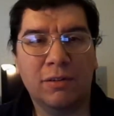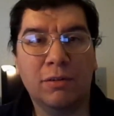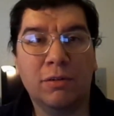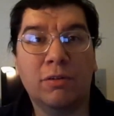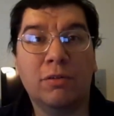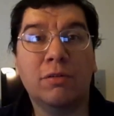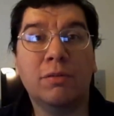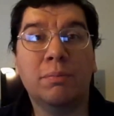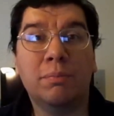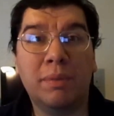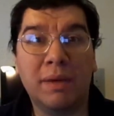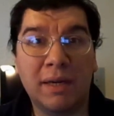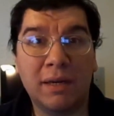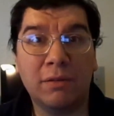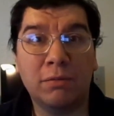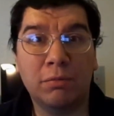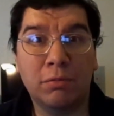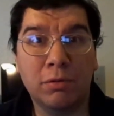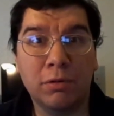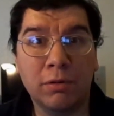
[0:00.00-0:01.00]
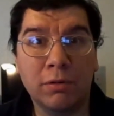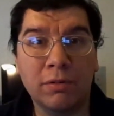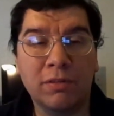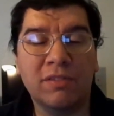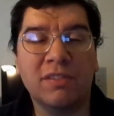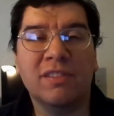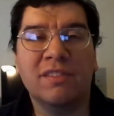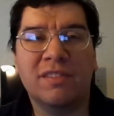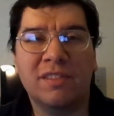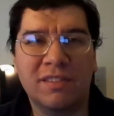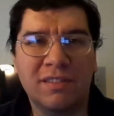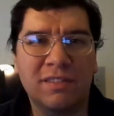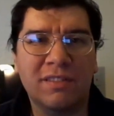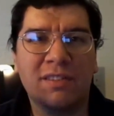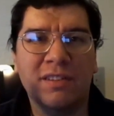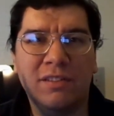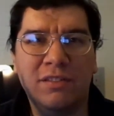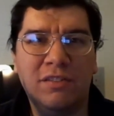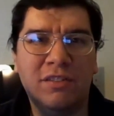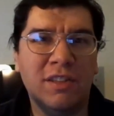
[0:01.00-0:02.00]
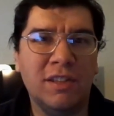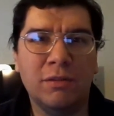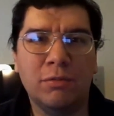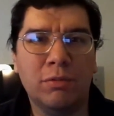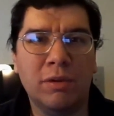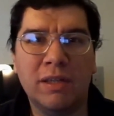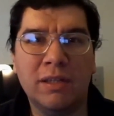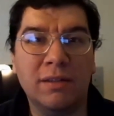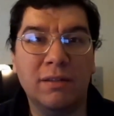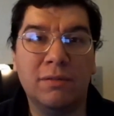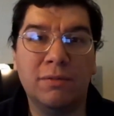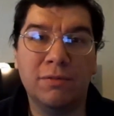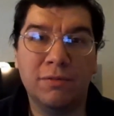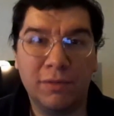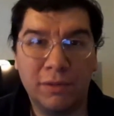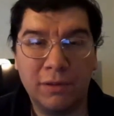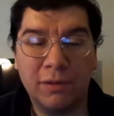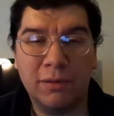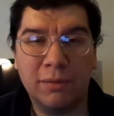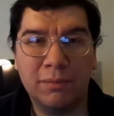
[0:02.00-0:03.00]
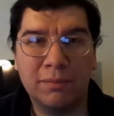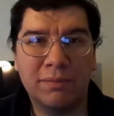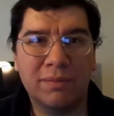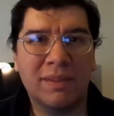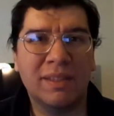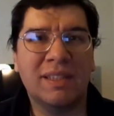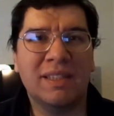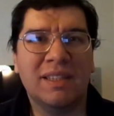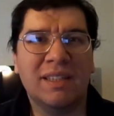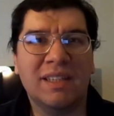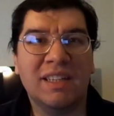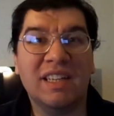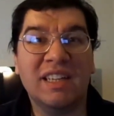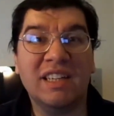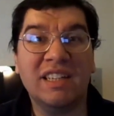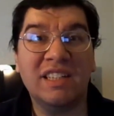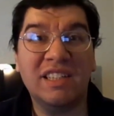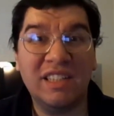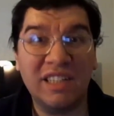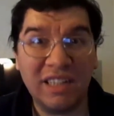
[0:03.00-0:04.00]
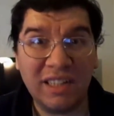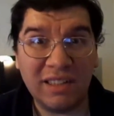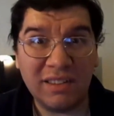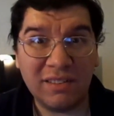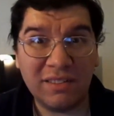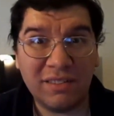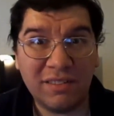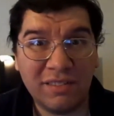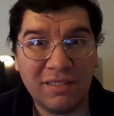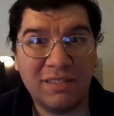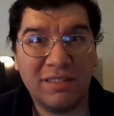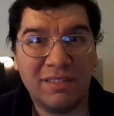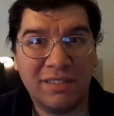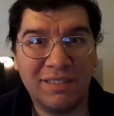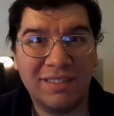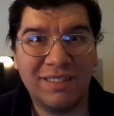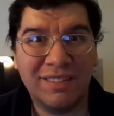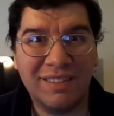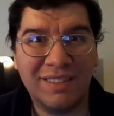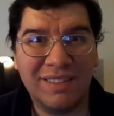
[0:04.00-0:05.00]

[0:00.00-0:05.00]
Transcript: her own bad words since this is a G rated film guts.